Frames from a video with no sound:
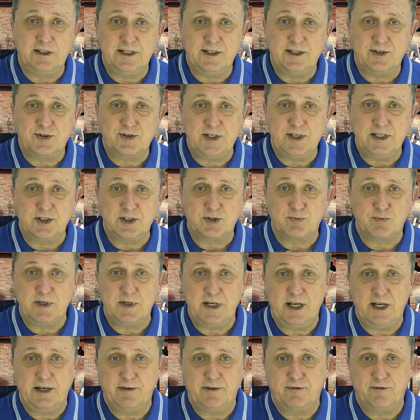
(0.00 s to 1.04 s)
since we
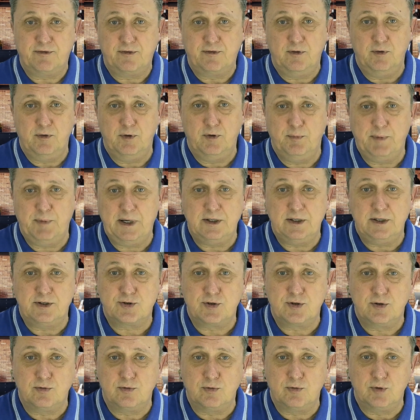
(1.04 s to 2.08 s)
have managed
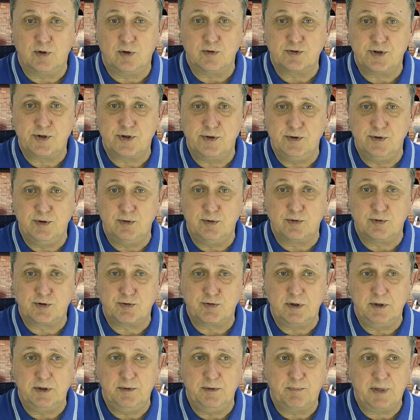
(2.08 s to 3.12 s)
to launch a new
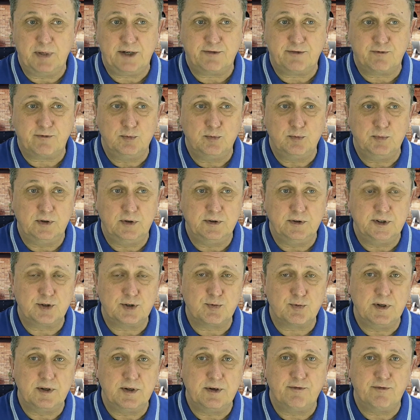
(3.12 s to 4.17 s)
Trillant platform on the
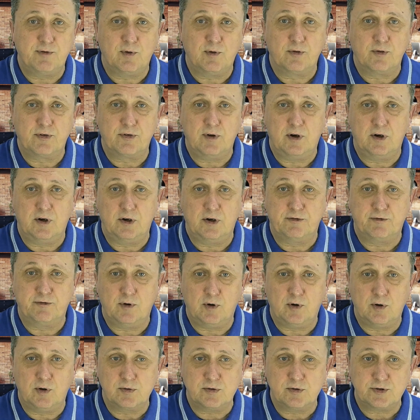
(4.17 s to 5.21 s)
24th of
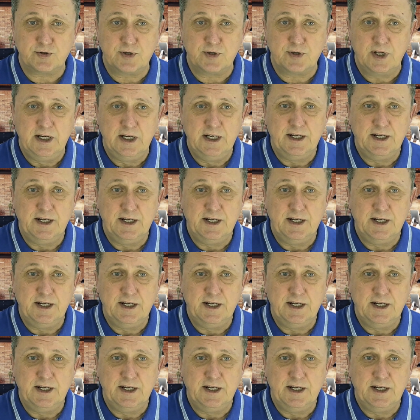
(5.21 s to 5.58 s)
August,